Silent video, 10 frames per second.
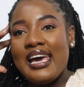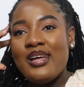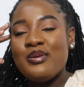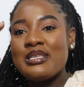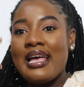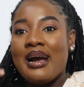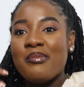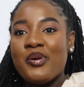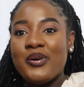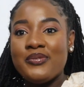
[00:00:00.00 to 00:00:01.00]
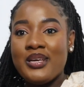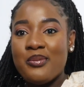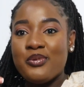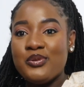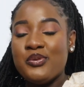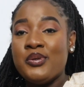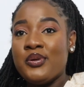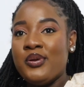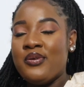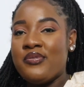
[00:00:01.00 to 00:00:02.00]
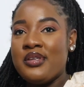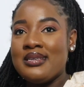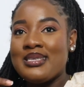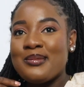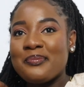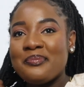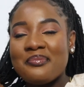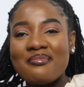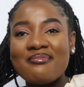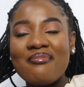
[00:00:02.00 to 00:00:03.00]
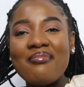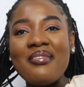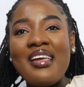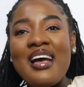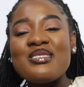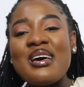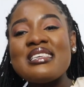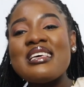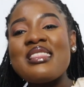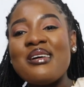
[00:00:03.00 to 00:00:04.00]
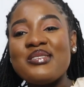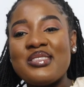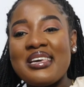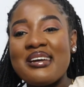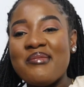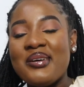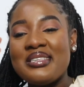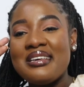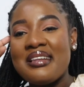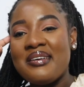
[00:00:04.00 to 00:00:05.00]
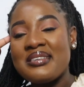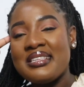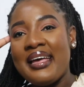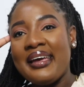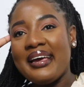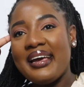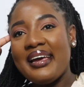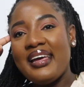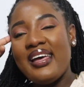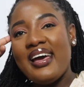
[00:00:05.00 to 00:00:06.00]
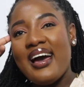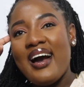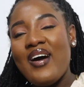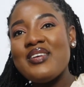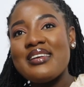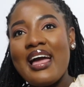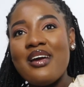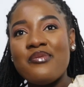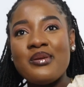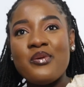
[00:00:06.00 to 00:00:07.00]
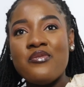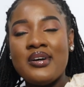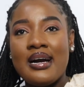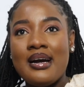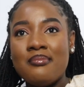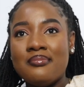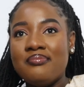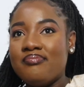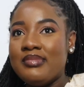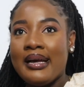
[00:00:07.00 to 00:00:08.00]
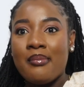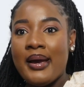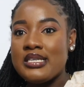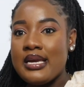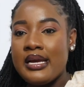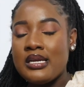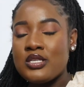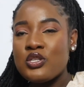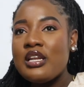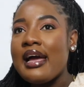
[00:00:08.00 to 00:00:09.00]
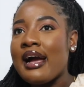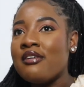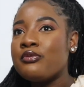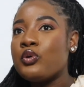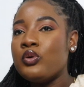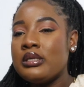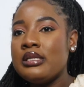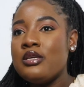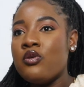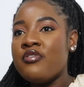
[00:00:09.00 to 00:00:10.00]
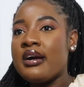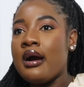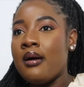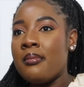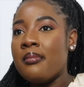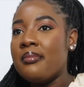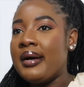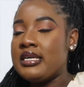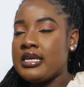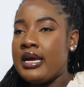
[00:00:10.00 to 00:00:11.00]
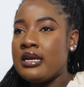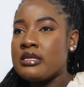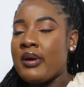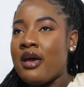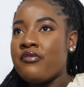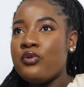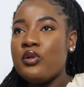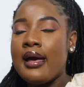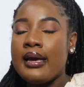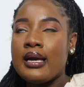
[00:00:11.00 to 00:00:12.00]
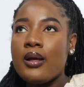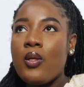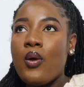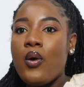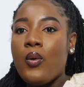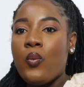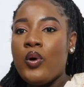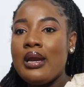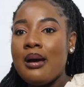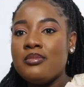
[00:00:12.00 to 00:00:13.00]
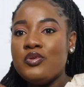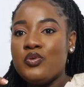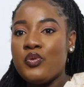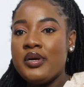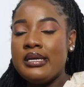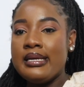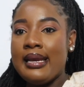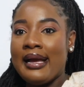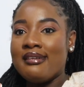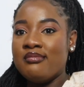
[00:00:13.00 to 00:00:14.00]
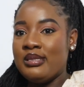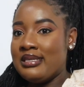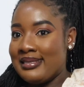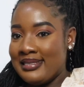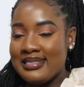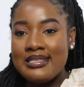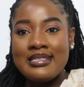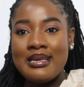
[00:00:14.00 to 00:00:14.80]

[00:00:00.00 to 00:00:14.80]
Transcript: it looks like I'm comfortable doing all of this. And so I sat down to think about it and I was like, how did I even overcome like my shyness? It's not like I've totally overcome my shyness, but I feel like when I'm doing like this, this is